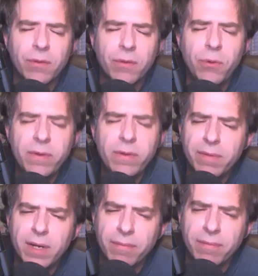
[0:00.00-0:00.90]
even
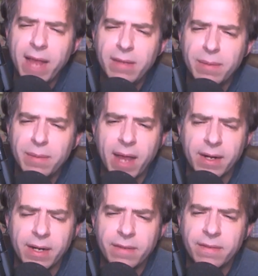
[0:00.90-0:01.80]
advising Biden?
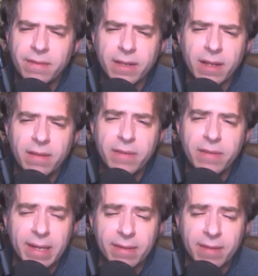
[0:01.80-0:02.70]
It doesn't even
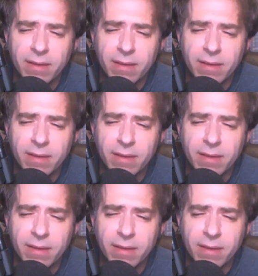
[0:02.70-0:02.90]
make sense.